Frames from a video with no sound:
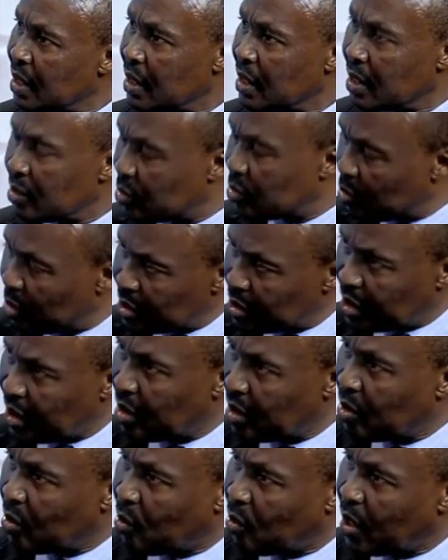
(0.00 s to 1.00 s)
The
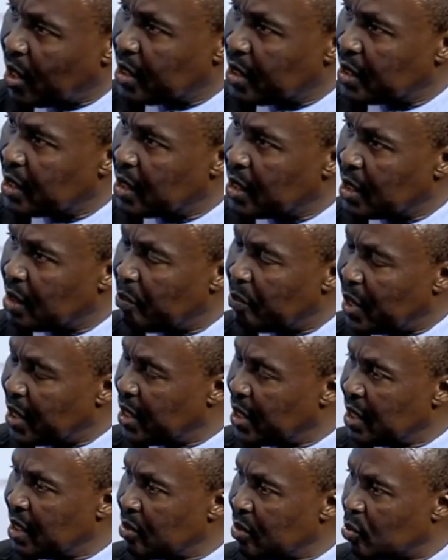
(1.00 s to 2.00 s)
judiciary required uh,
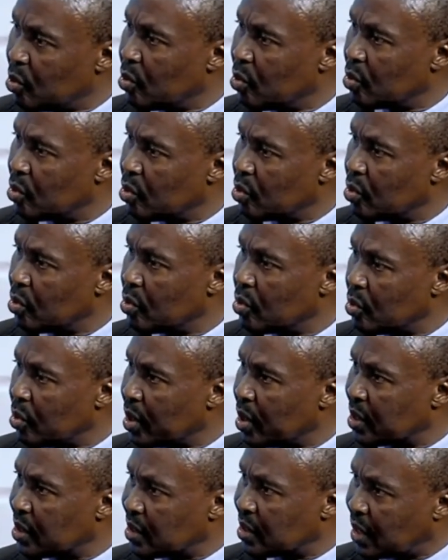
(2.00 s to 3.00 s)
money to, to, to,
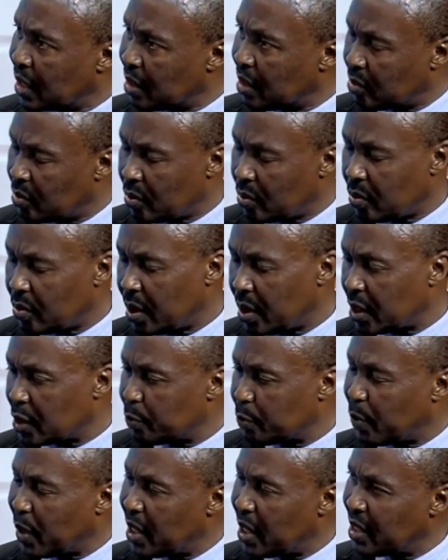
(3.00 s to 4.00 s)
ex to
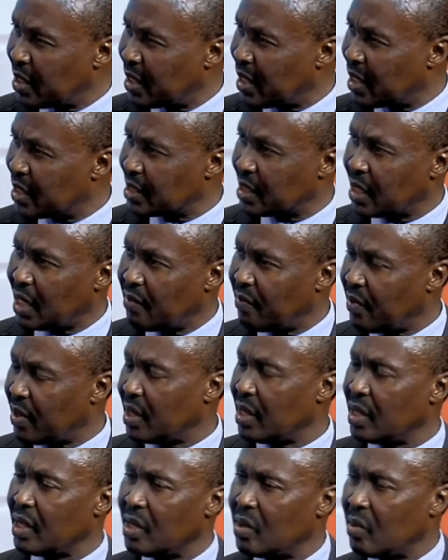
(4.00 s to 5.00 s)
expand their staff. I
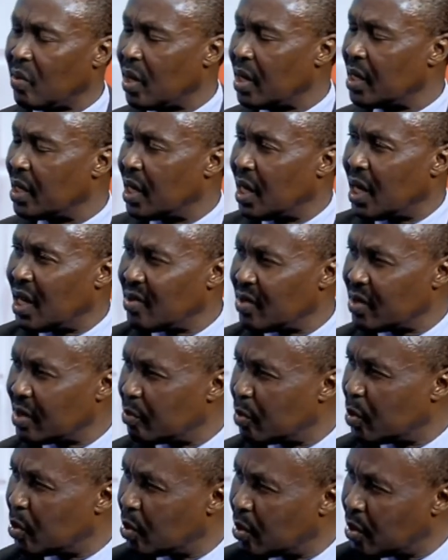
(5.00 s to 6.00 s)
think they required 100
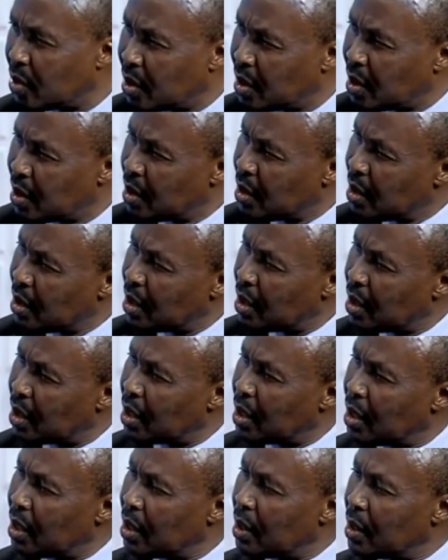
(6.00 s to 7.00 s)
more uh,
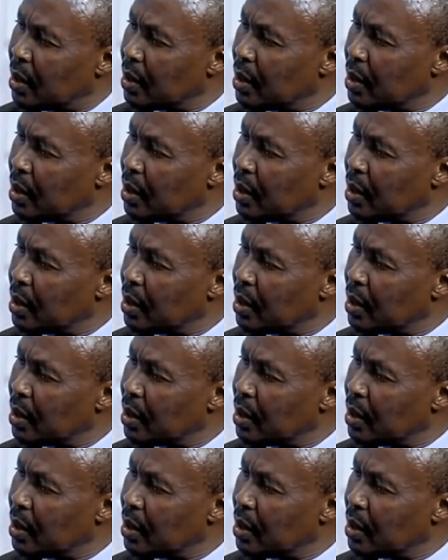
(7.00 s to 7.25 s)
uh,